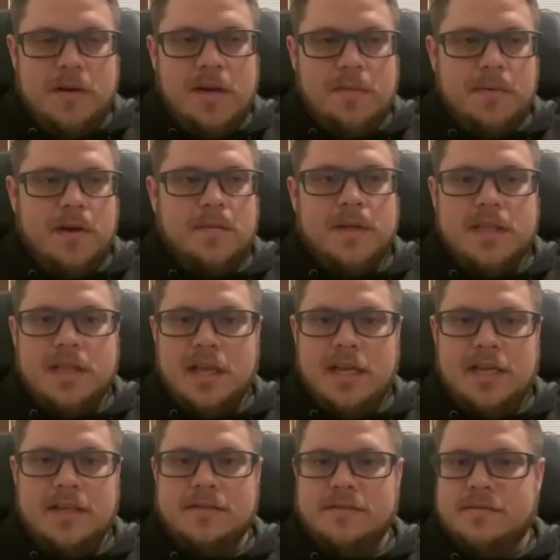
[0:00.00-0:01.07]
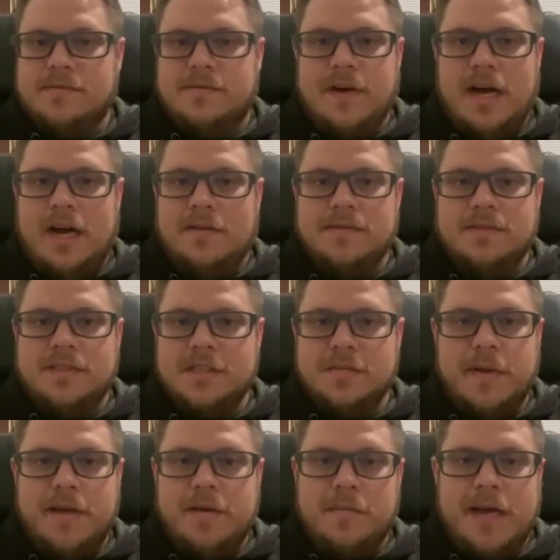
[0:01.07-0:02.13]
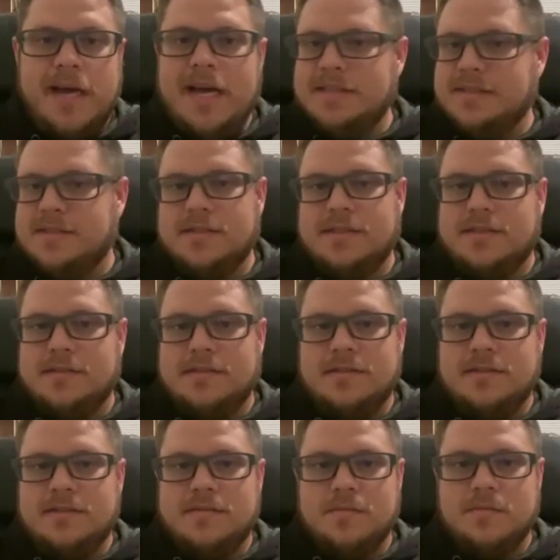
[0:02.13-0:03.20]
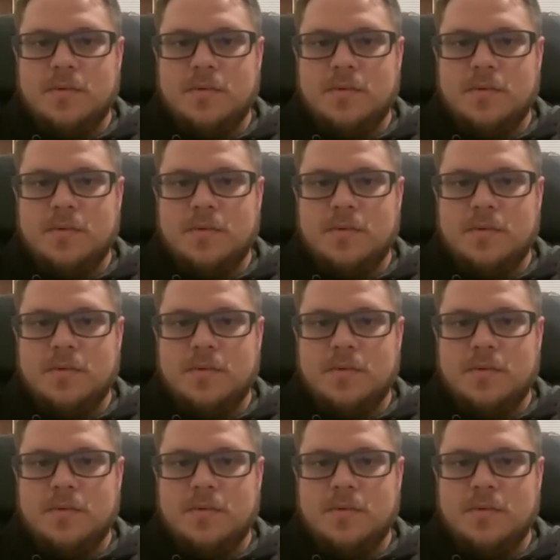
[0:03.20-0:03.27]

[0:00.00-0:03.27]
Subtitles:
and Grandpa would be laying 5 and 6 pound bass just